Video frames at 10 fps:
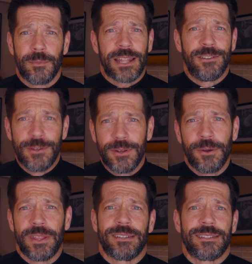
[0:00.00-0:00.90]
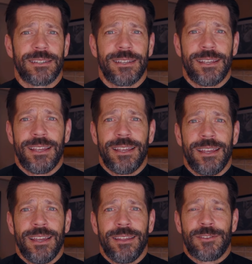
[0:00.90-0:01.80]
But I do know this,
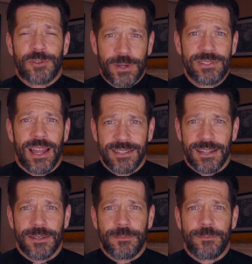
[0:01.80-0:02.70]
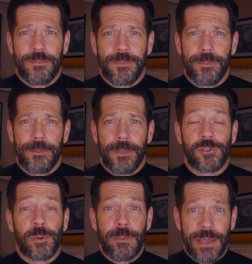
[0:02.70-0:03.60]
the story's not done.
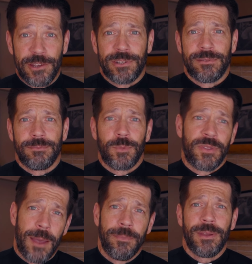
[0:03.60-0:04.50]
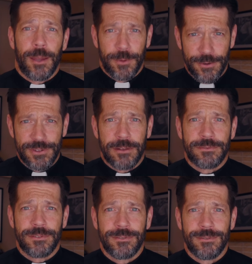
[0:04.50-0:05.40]
So be patient with them and with
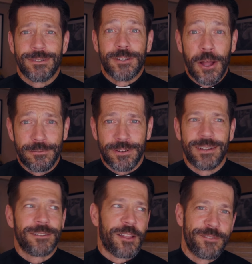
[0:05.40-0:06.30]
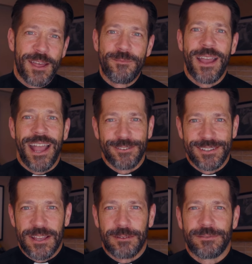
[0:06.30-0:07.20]
yourself. Love them and
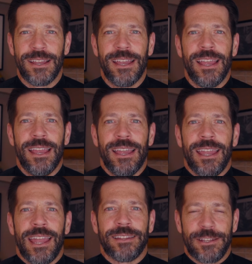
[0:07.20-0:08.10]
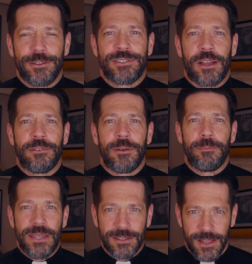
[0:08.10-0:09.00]
yourself, and let yourself
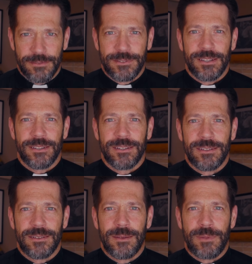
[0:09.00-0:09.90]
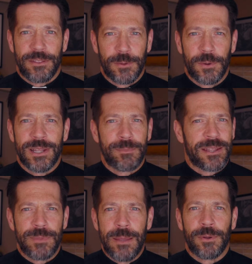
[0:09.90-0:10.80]
be loved by the Lord and by
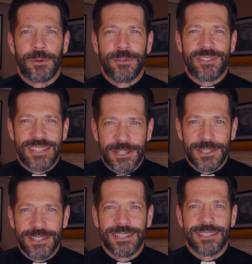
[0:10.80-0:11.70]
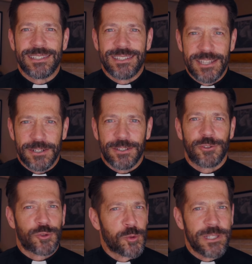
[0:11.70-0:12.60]
the people who still
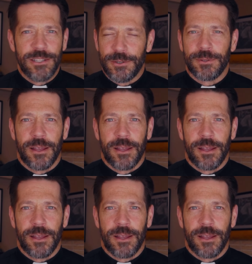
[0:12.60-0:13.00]
truly do